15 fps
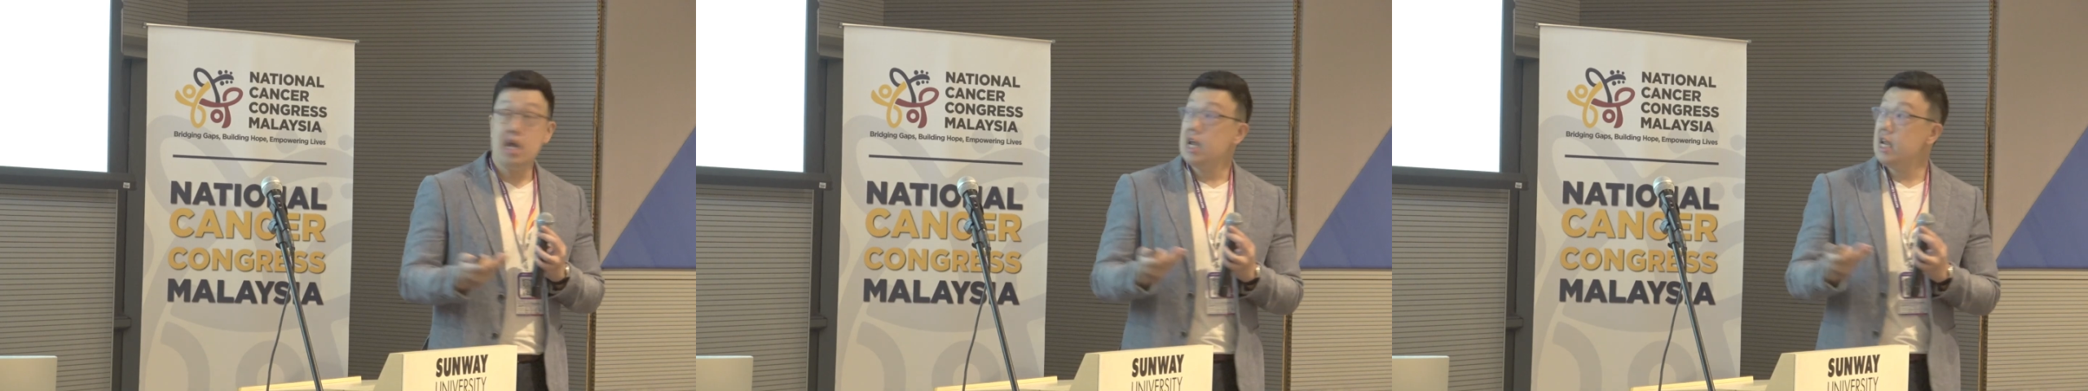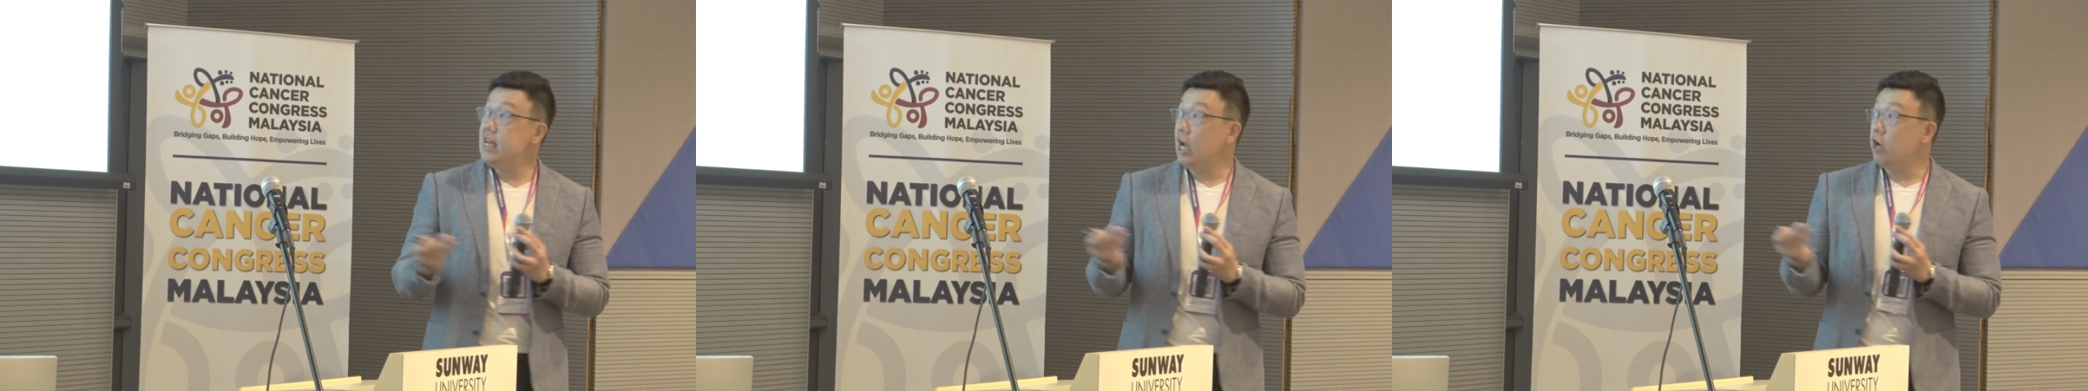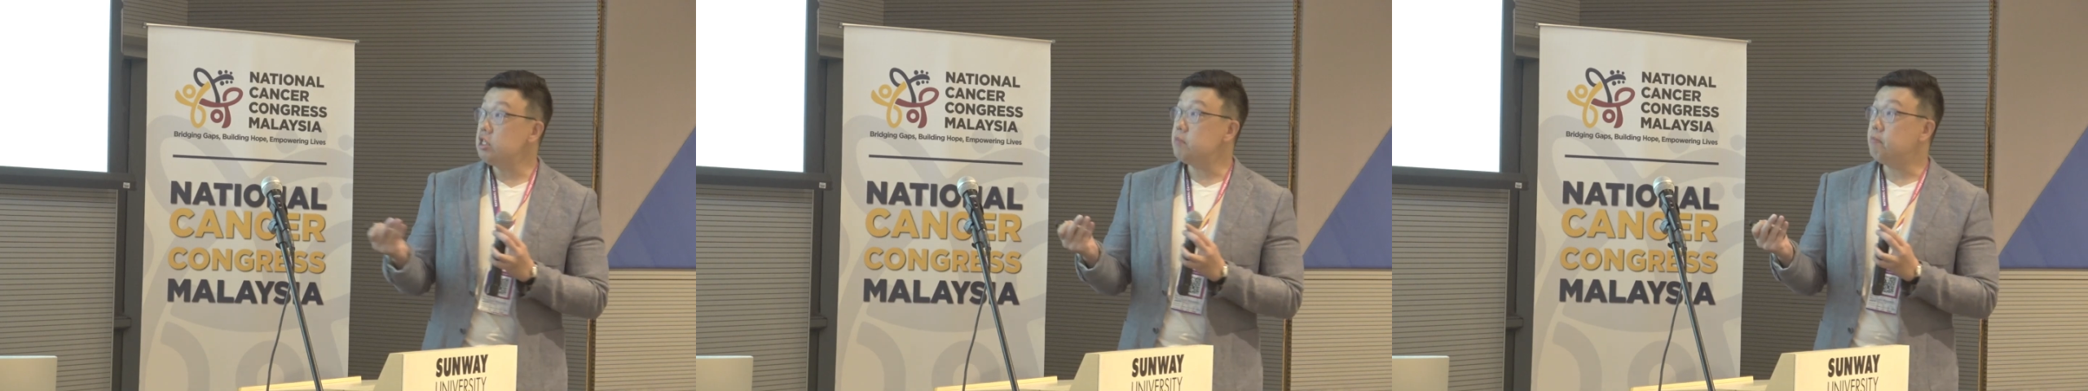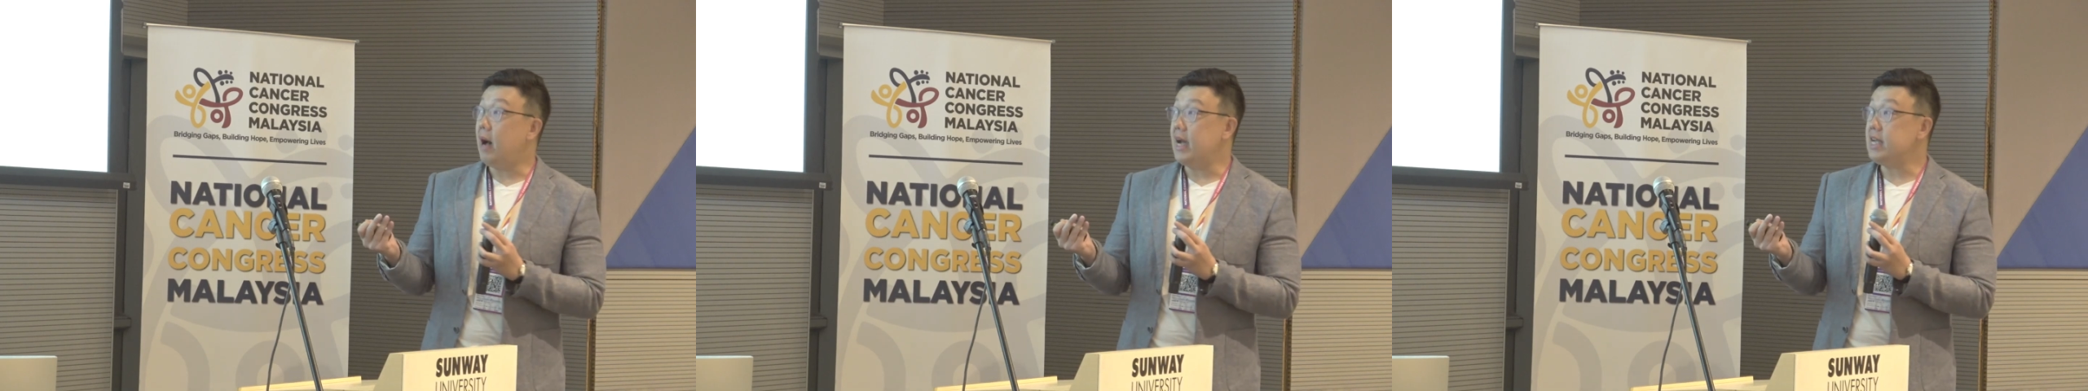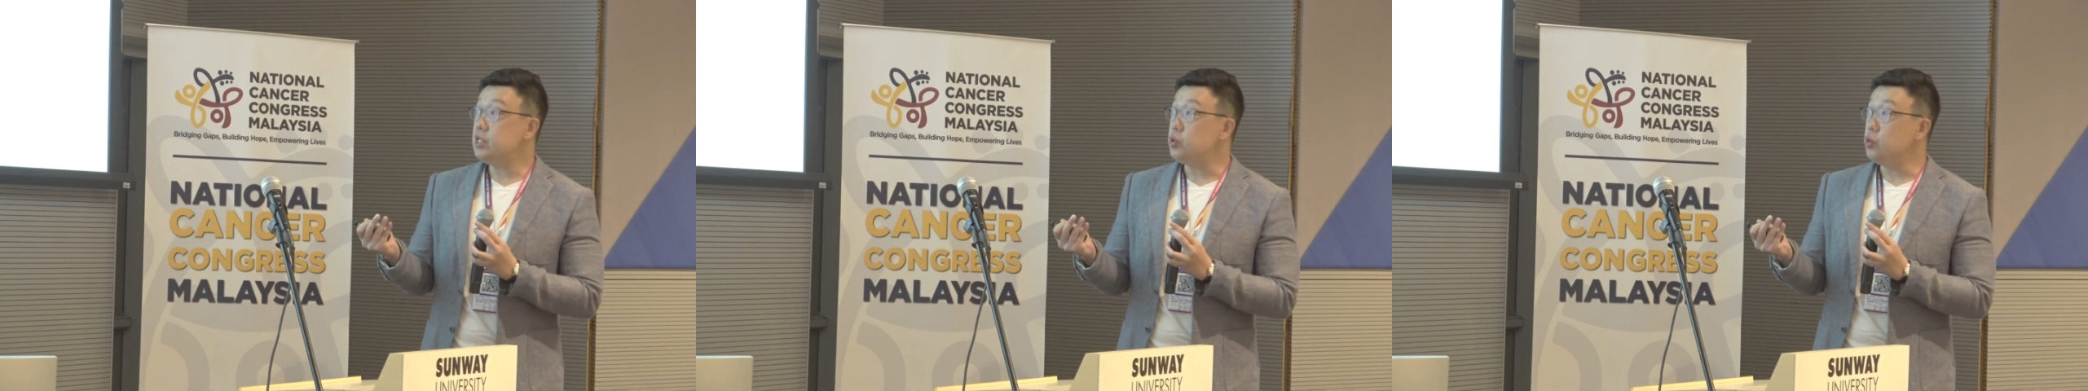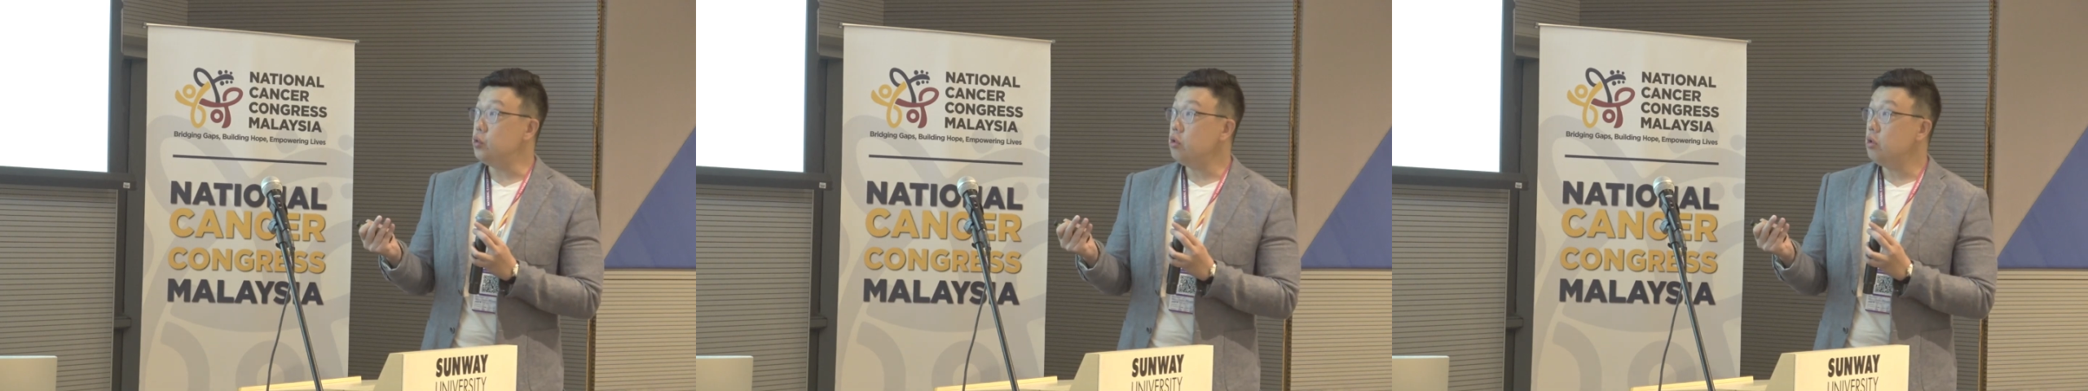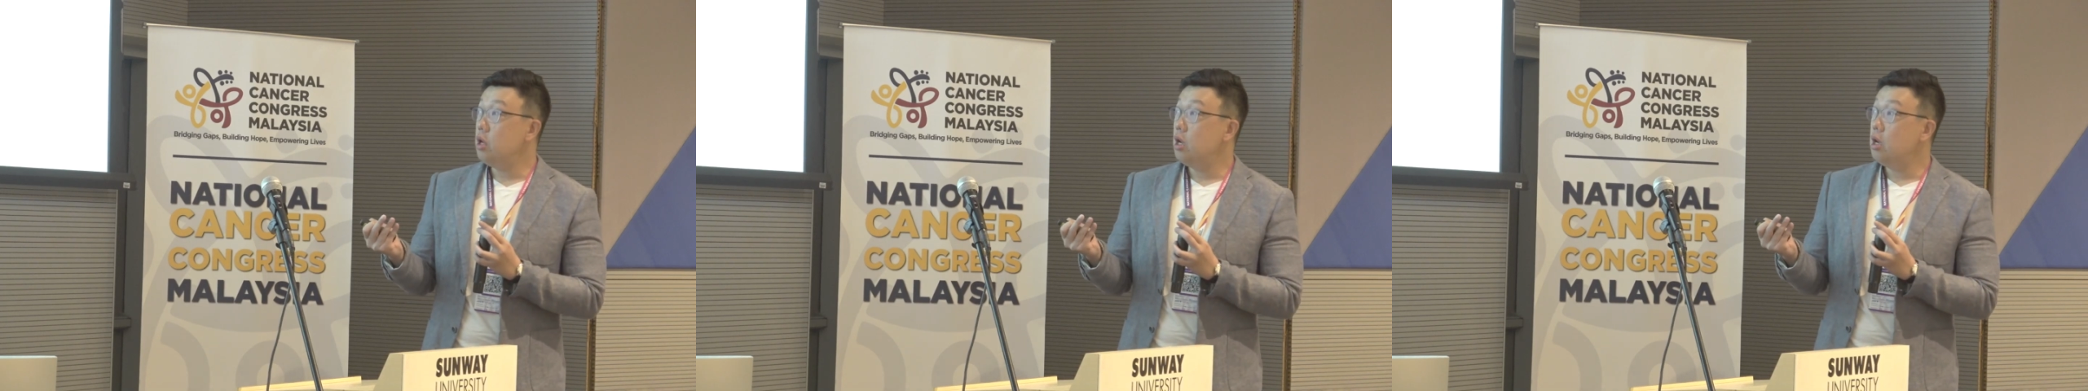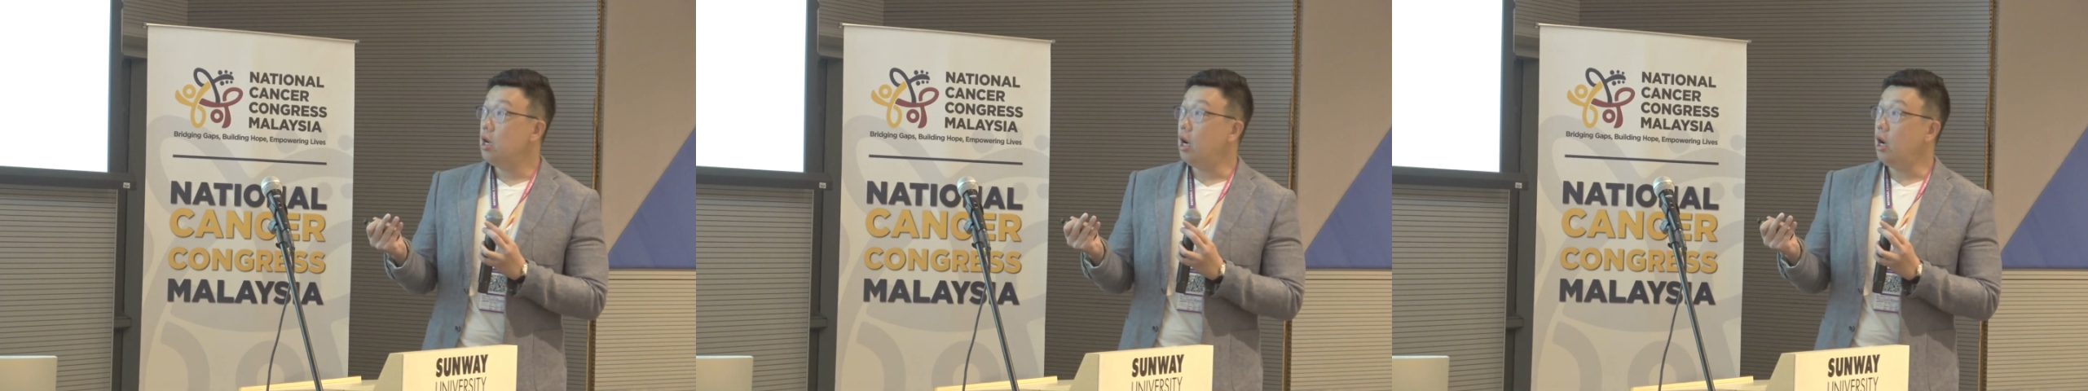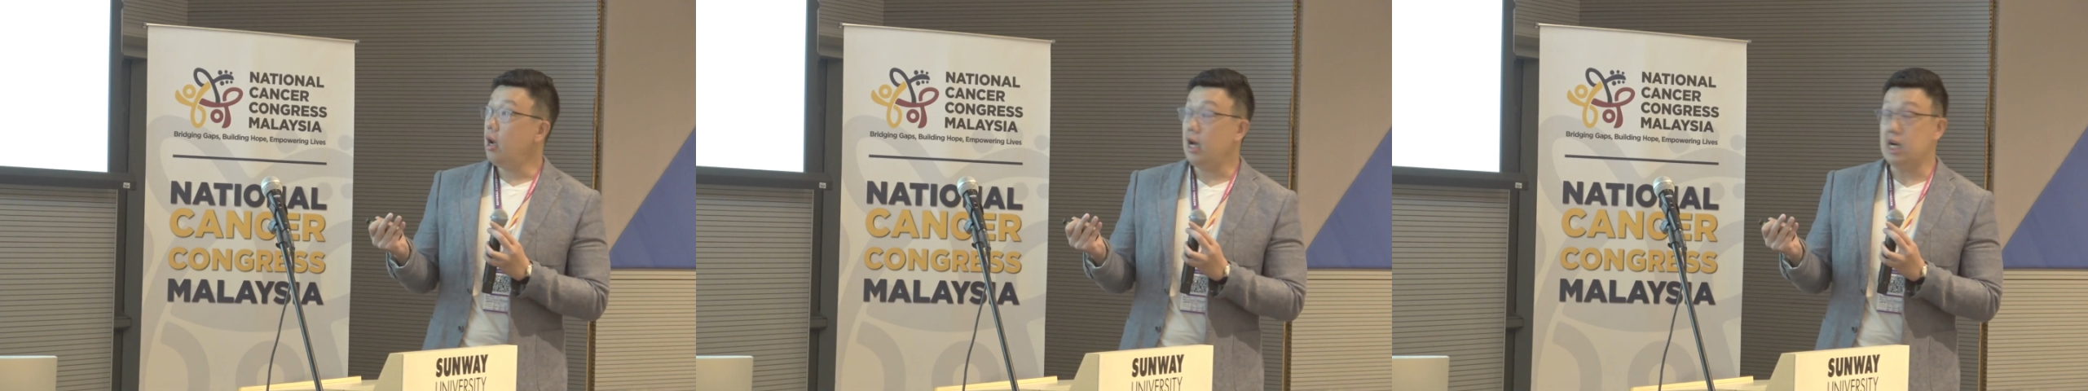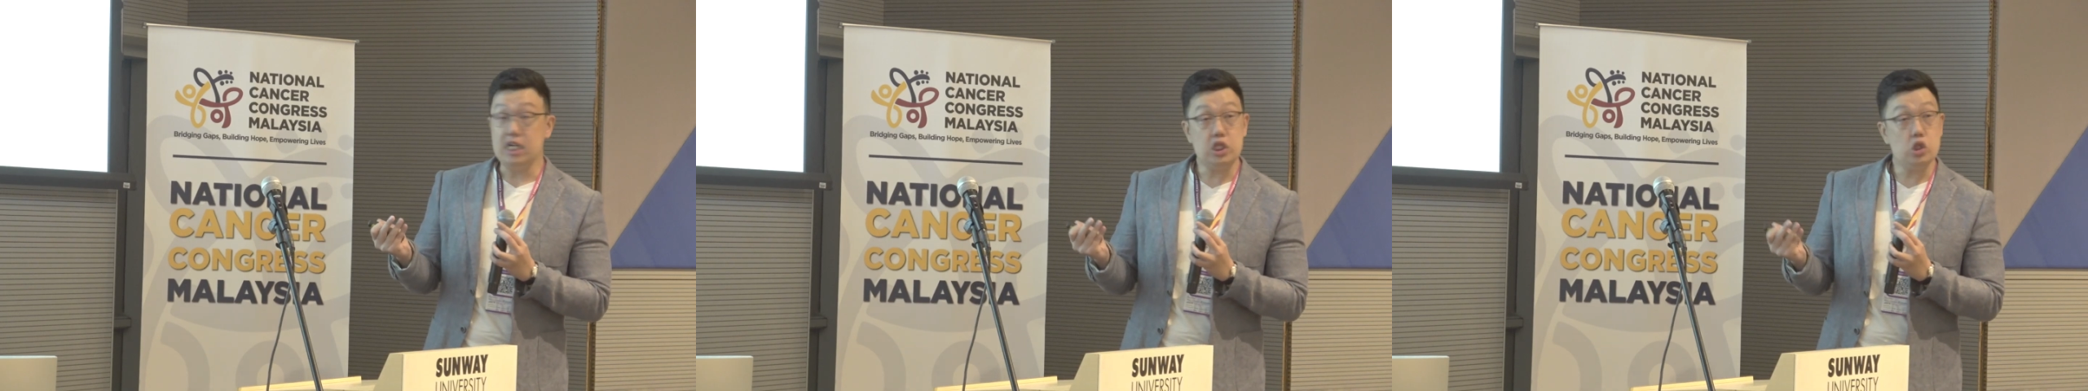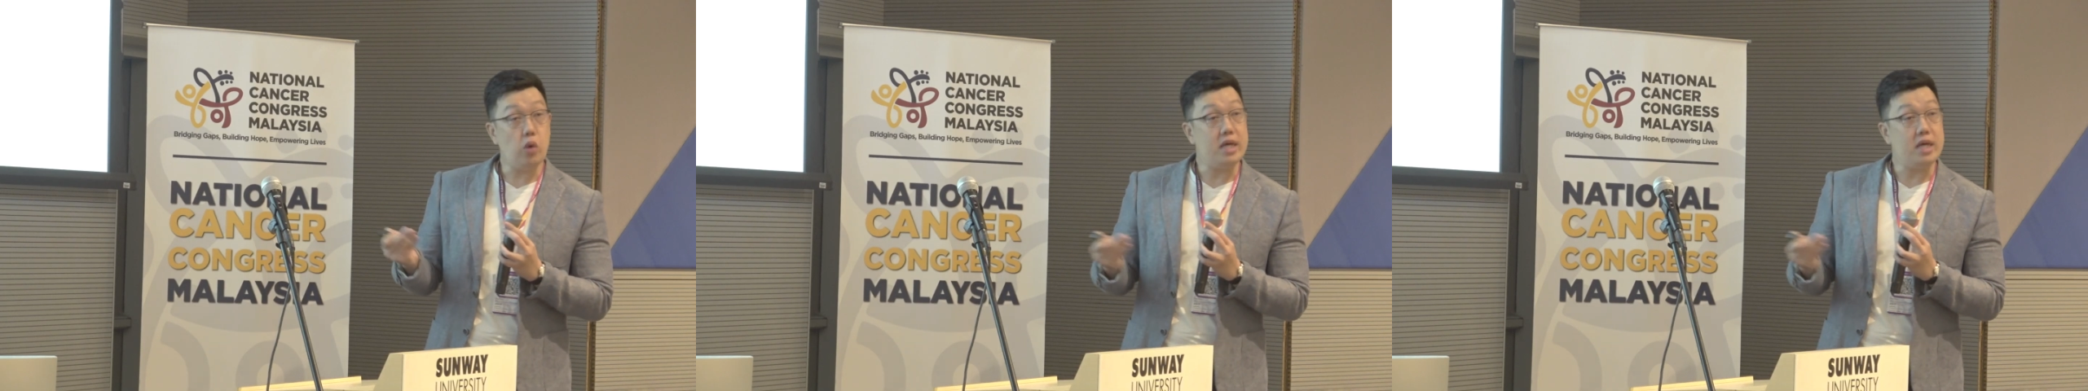It now binds to HER2